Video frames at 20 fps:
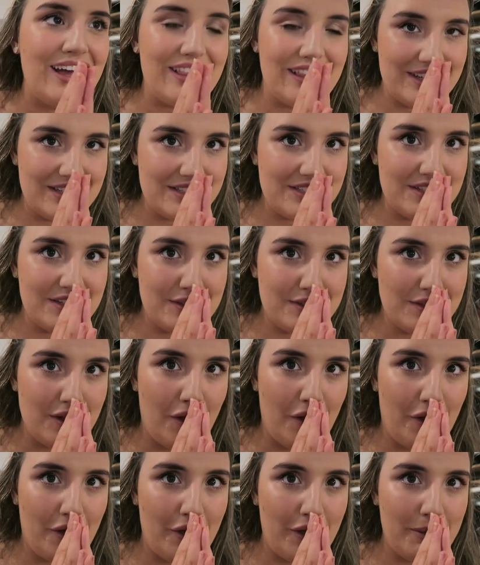let's just
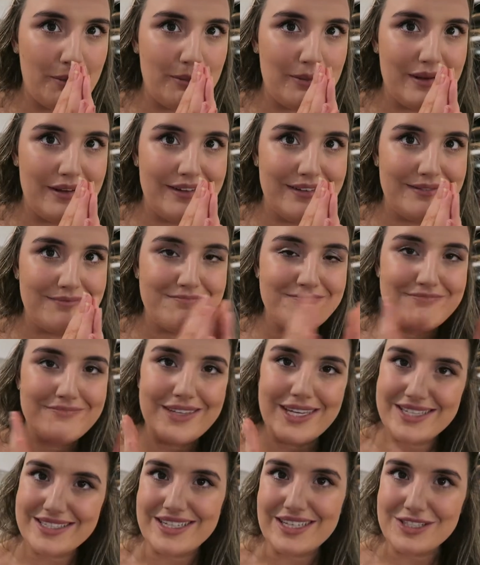hope
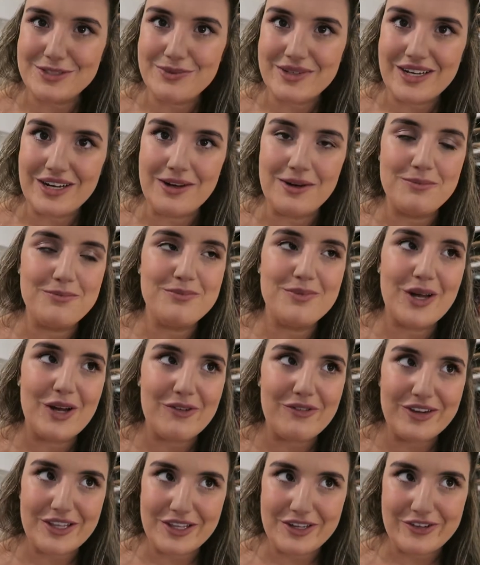it does become a
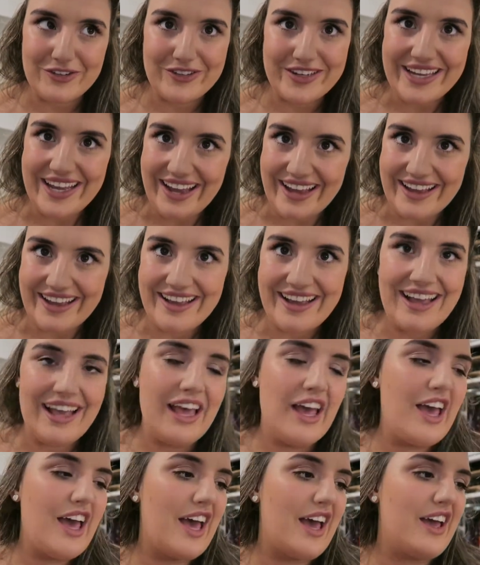really good year
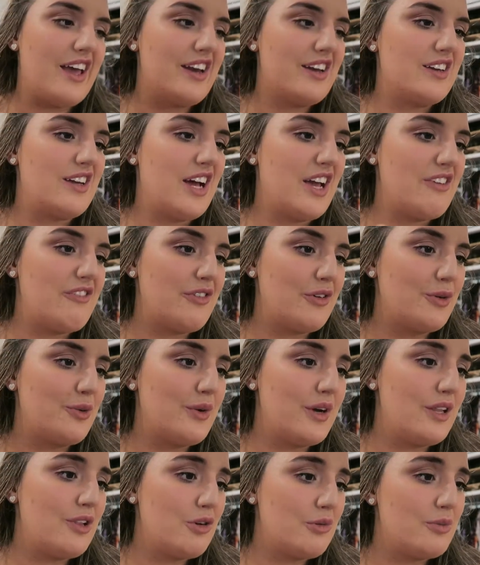and I feel
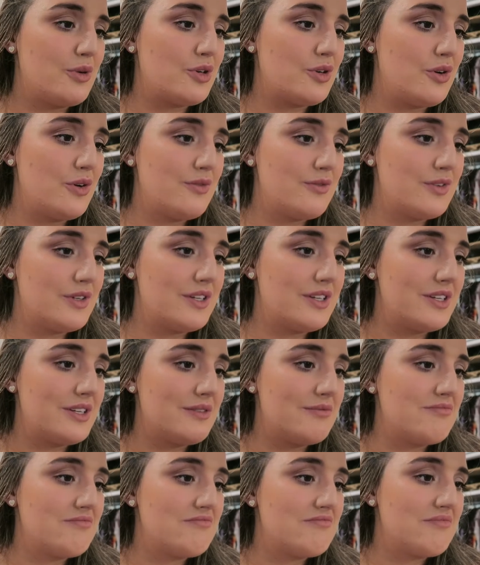a lot more
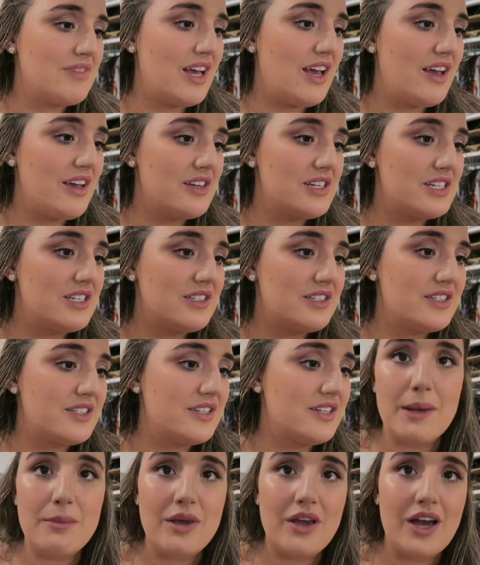confident, and
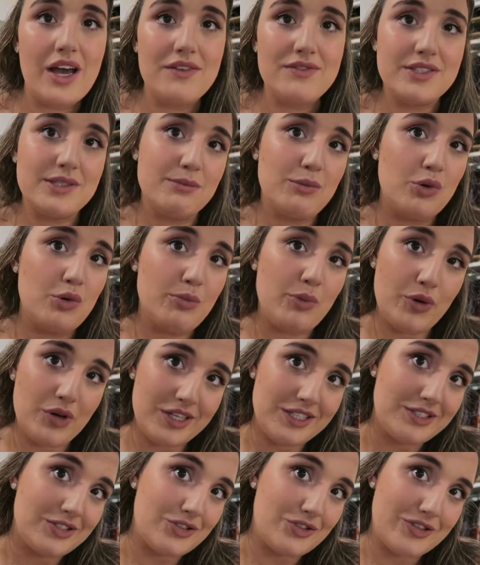maybe I have some more
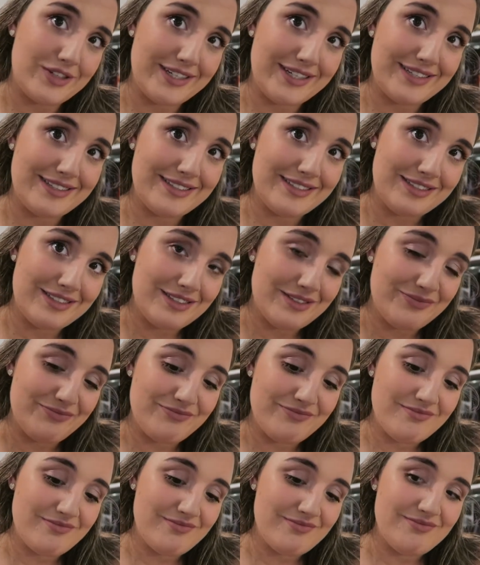boy stories
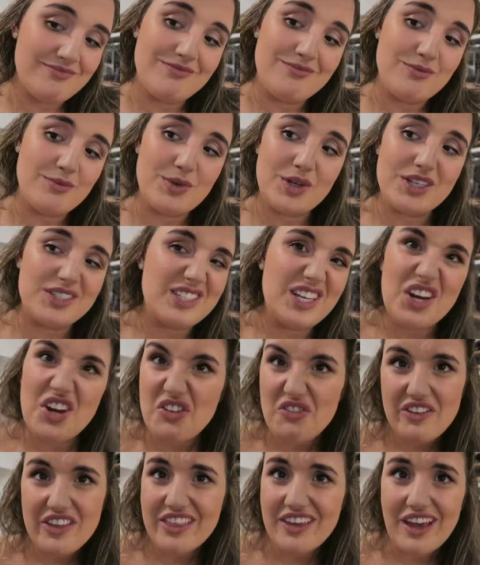because I
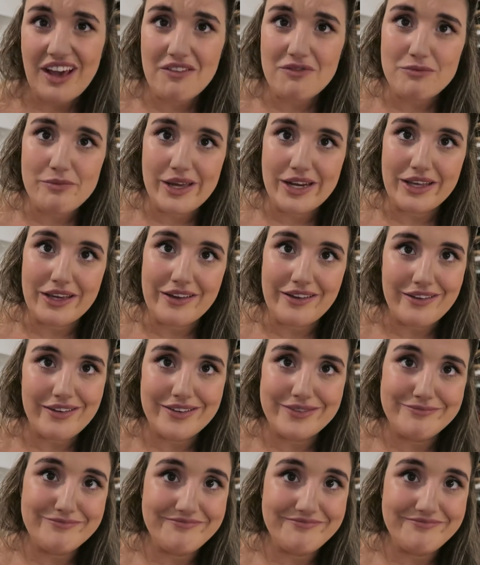don't really have many.